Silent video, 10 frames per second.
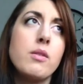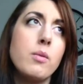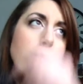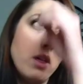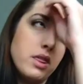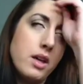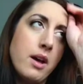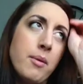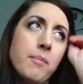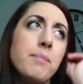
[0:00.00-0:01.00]
with
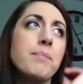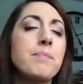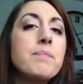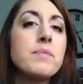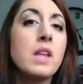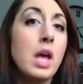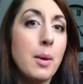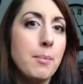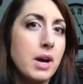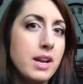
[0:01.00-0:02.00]
um,
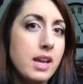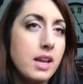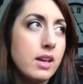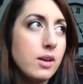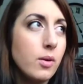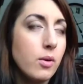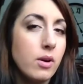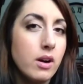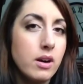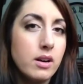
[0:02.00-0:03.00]
Bunny
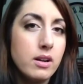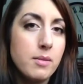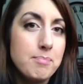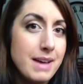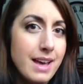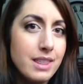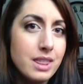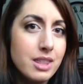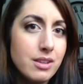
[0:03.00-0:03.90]
or Beth